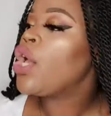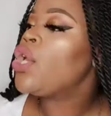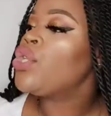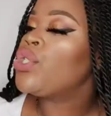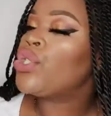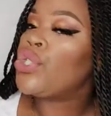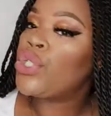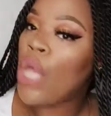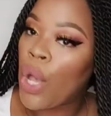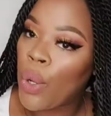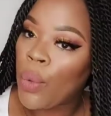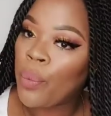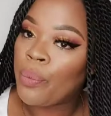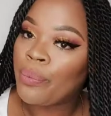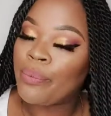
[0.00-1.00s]

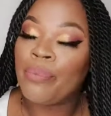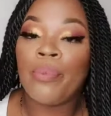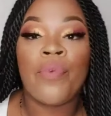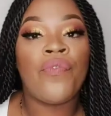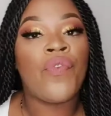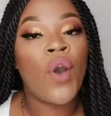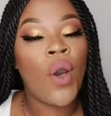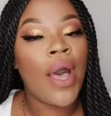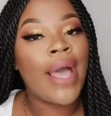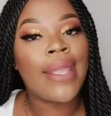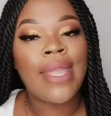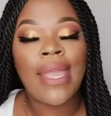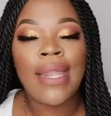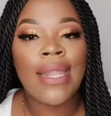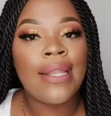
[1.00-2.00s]
So before I
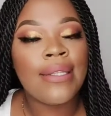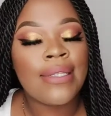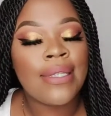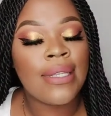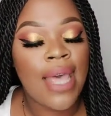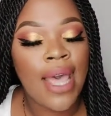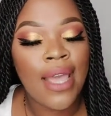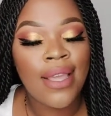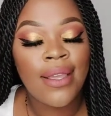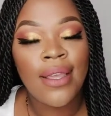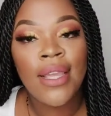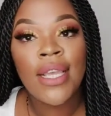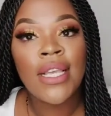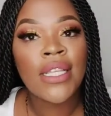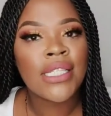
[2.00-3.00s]
get into that,
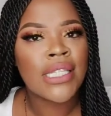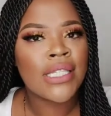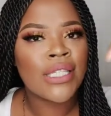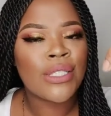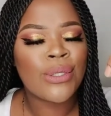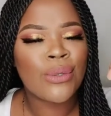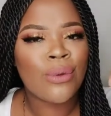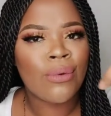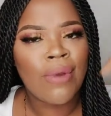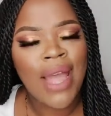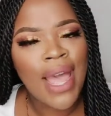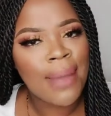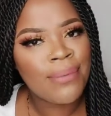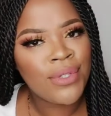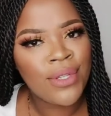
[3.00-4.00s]

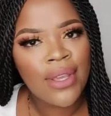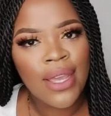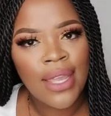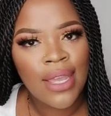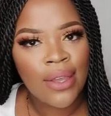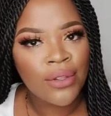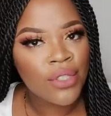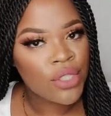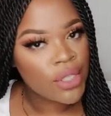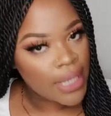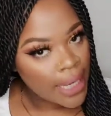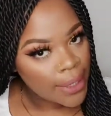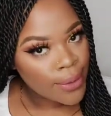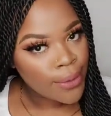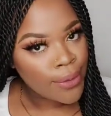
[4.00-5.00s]
subscribe to a girl's
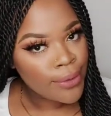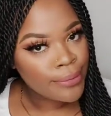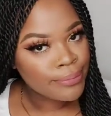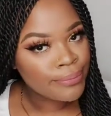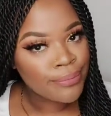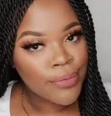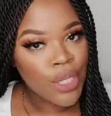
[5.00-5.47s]
channel.